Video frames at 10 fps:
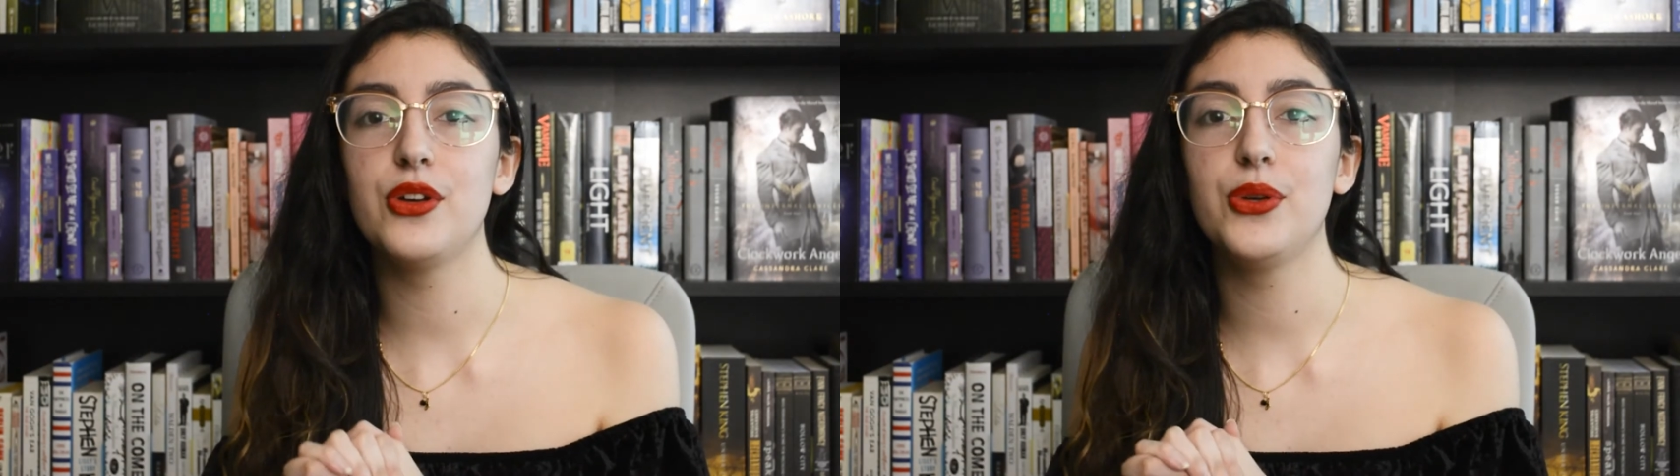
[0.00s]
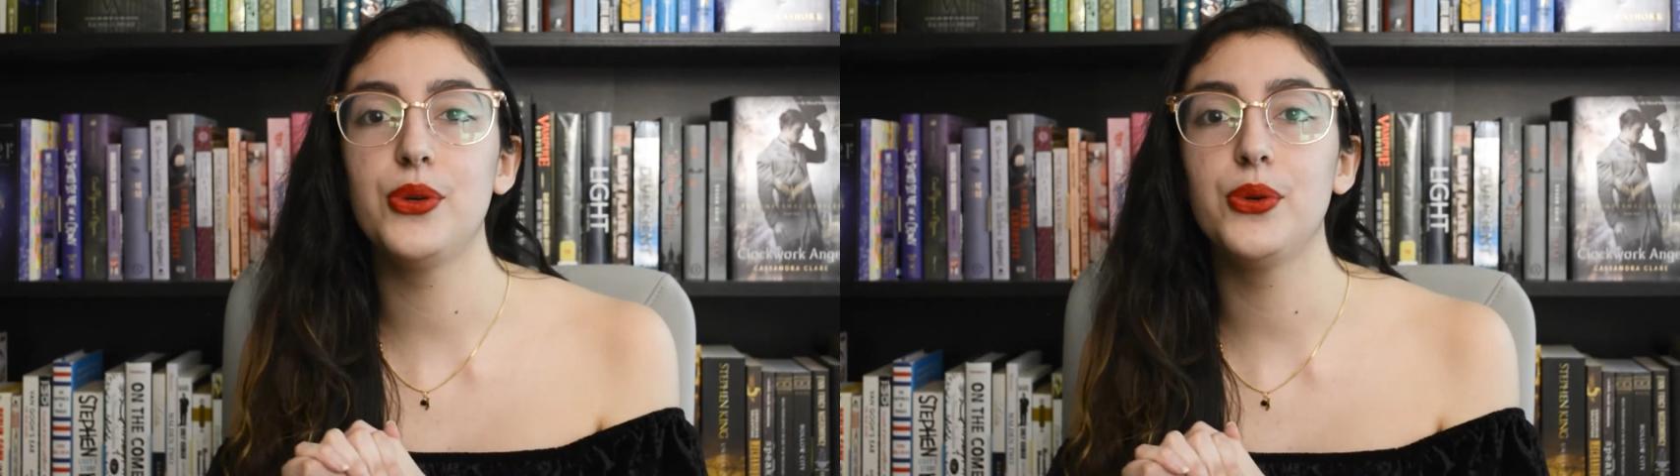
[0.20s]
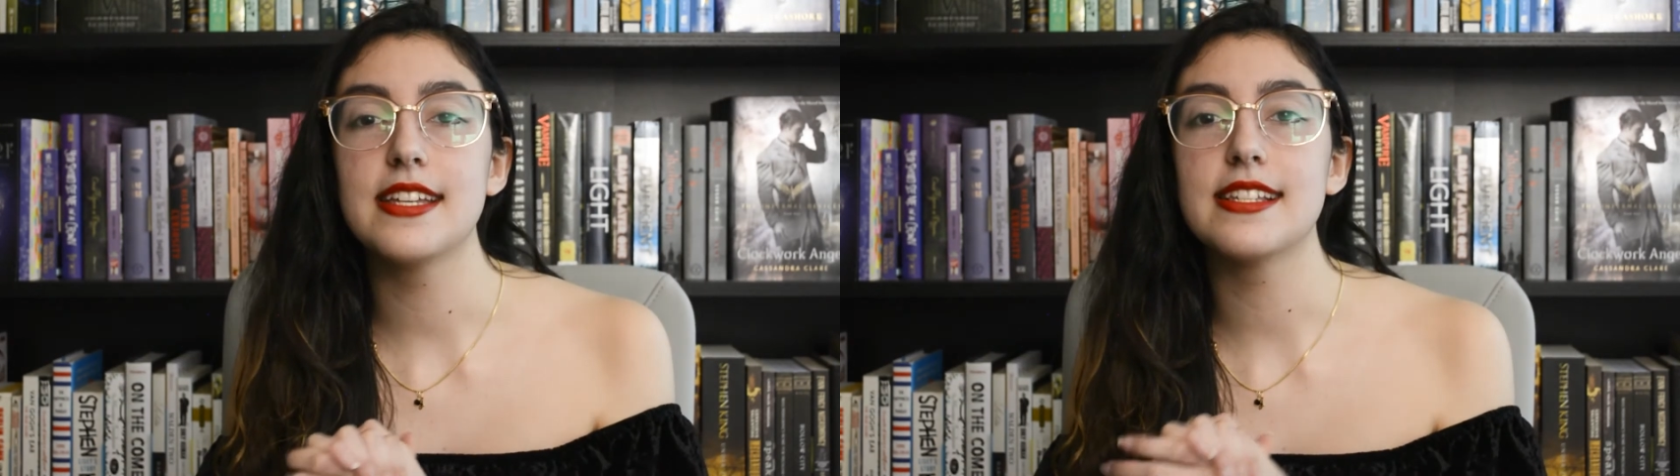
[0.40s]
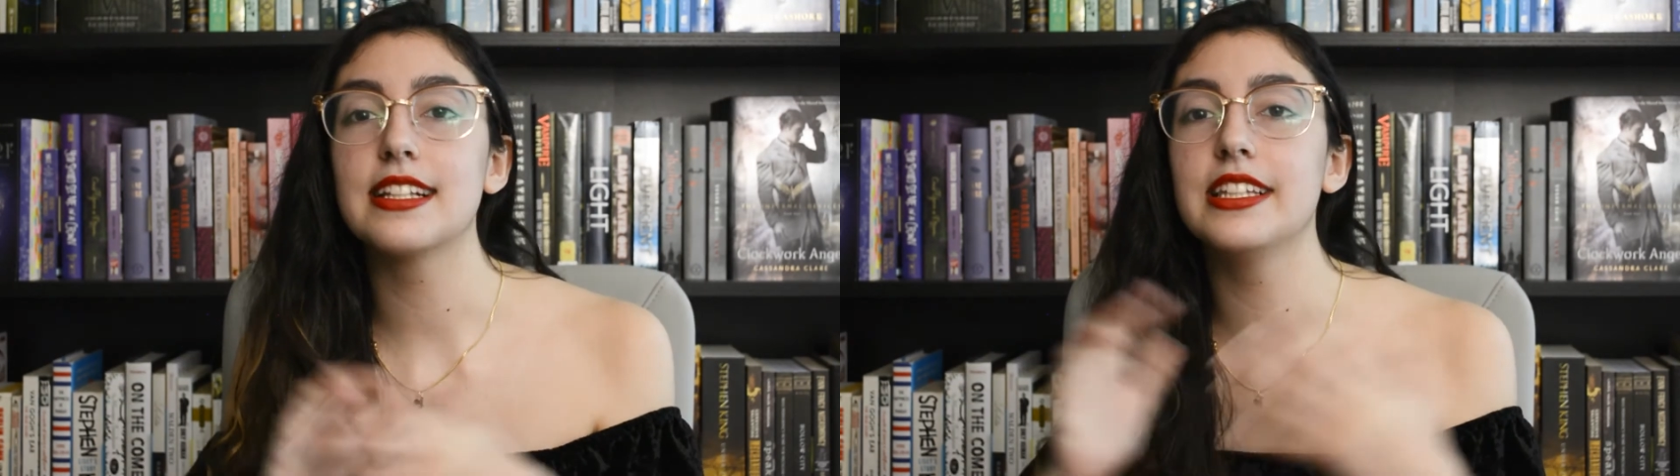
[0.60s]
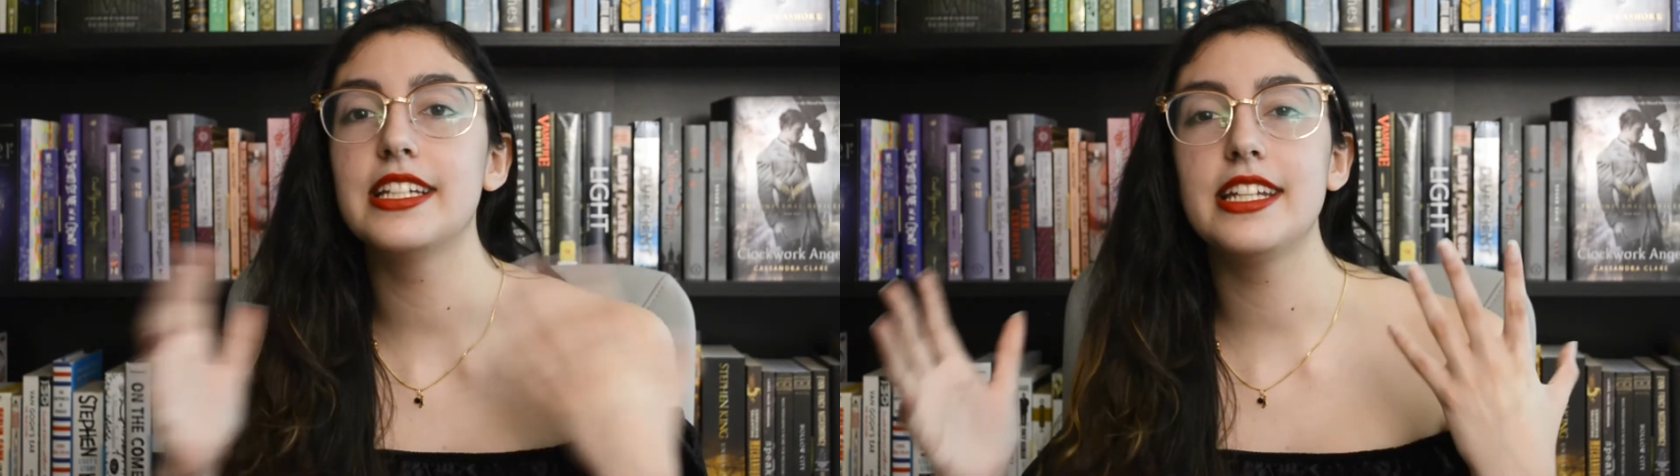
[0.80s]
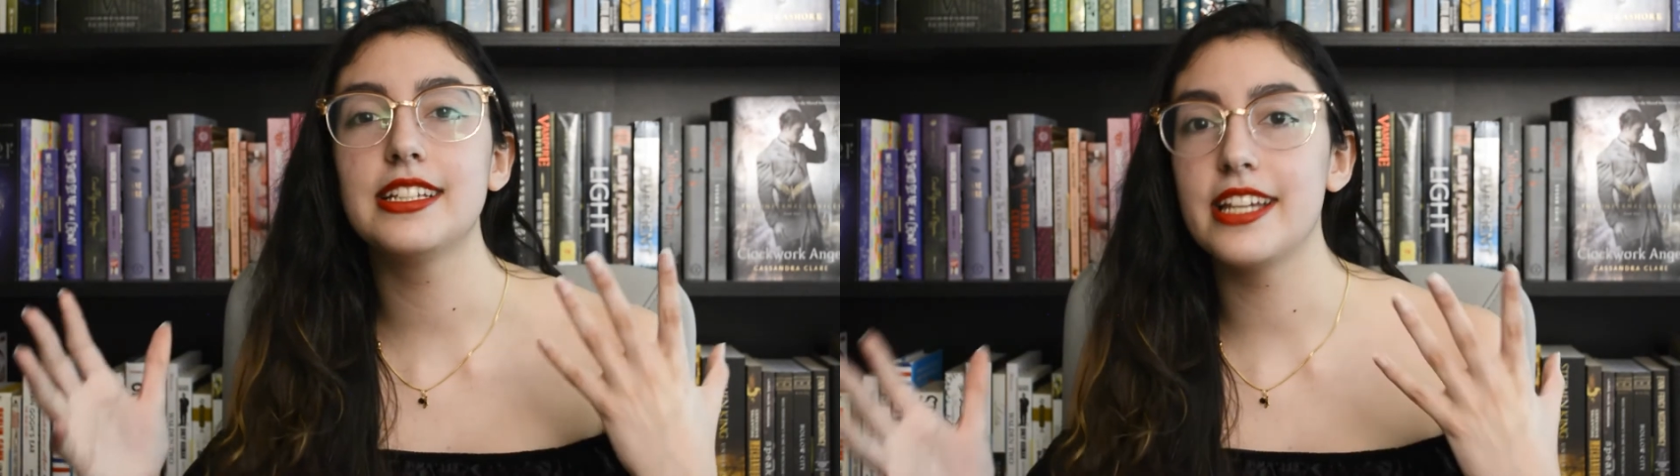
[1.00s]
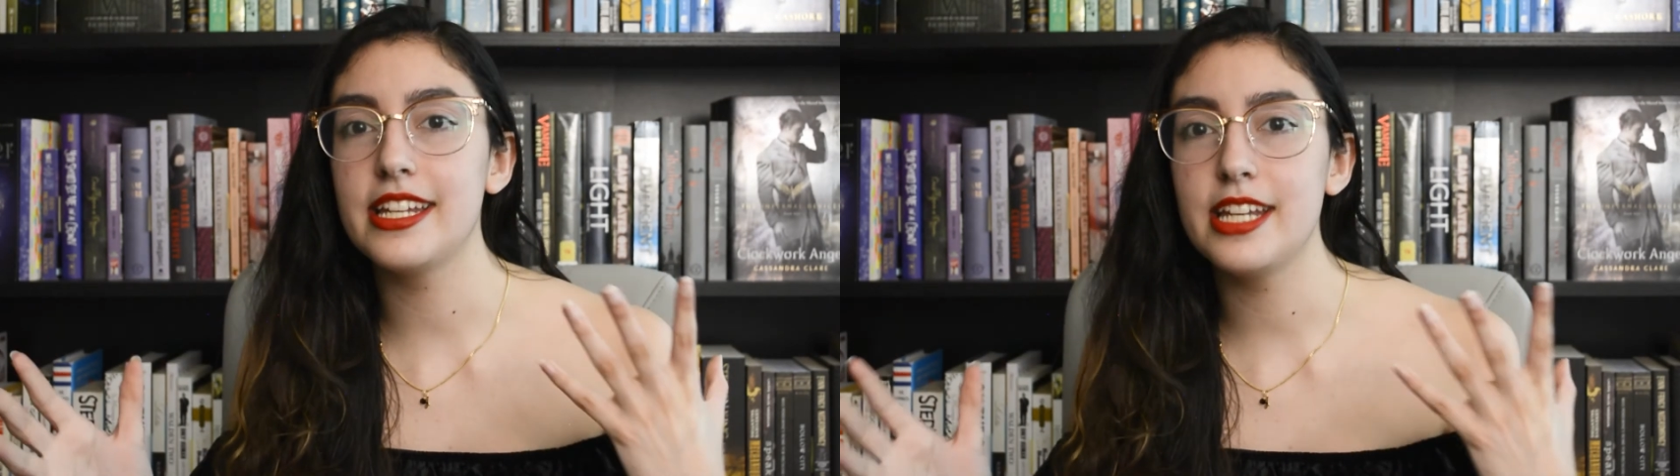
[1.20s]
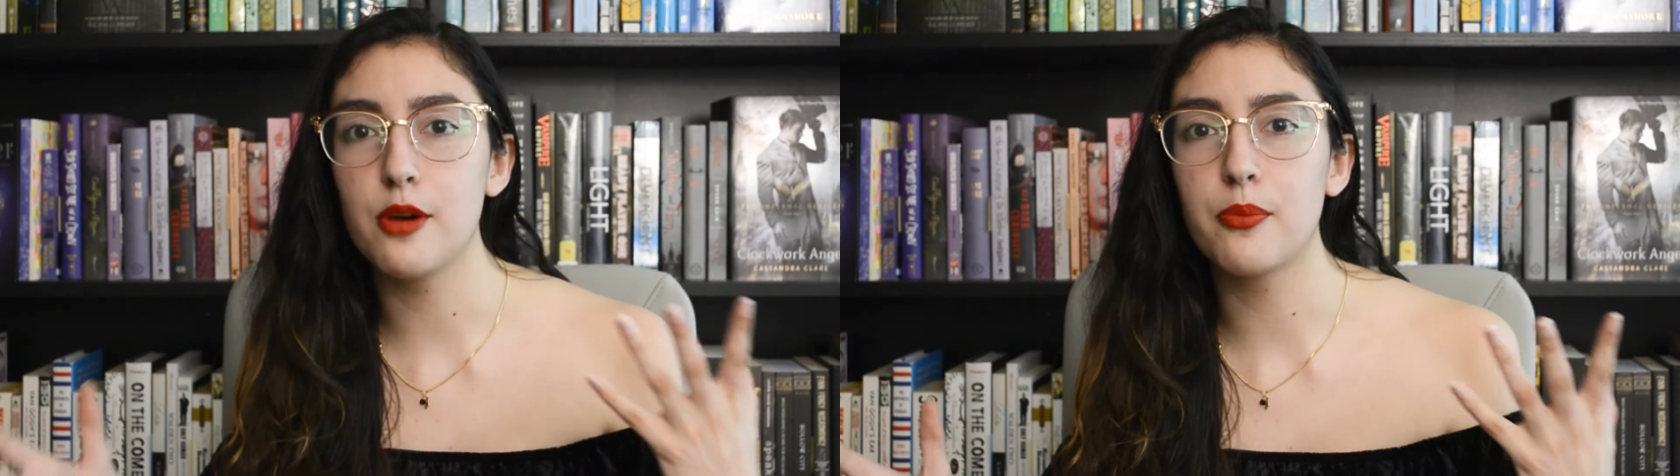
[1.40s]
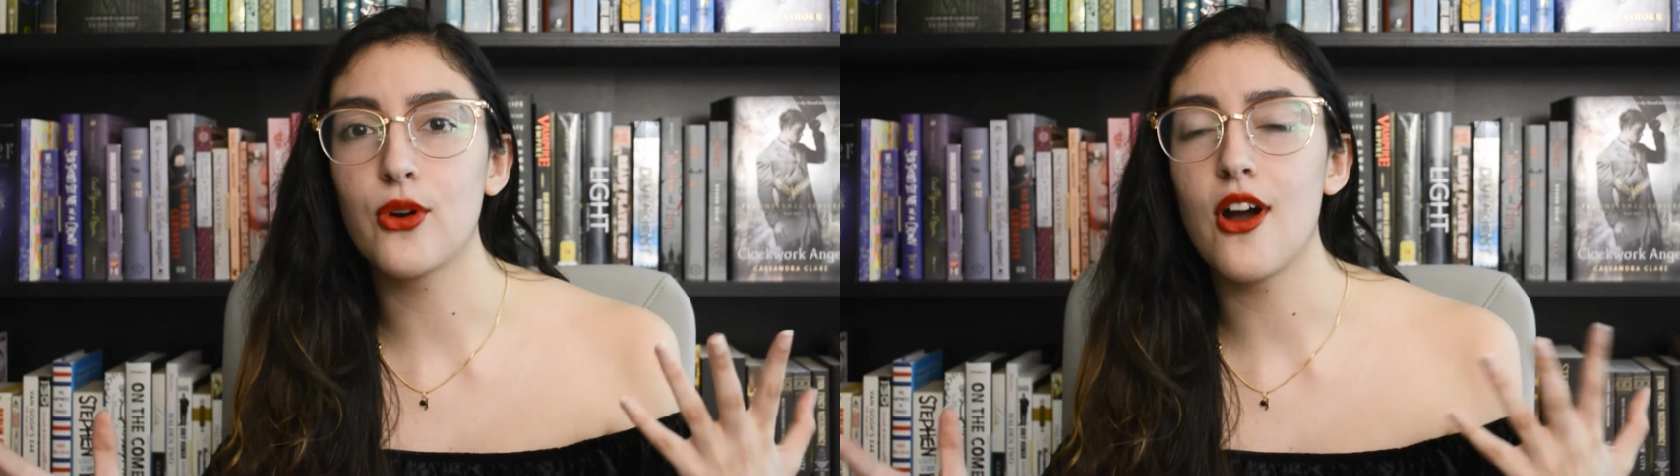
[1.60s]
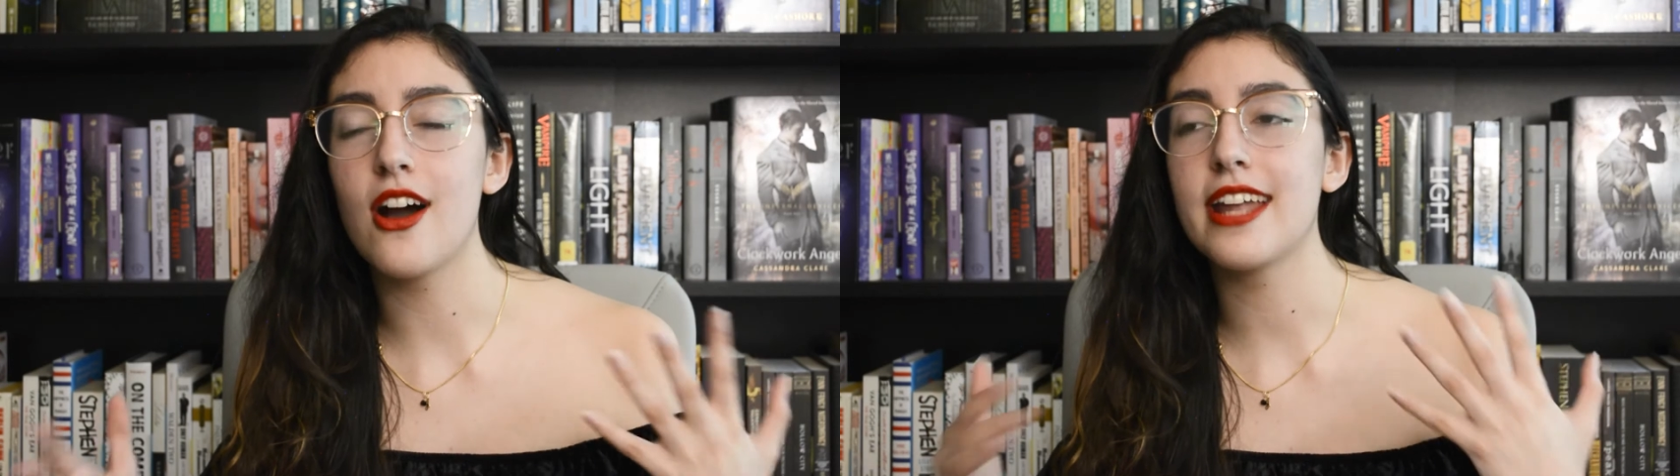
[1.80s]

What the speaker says: who is a cleaning lady abroad.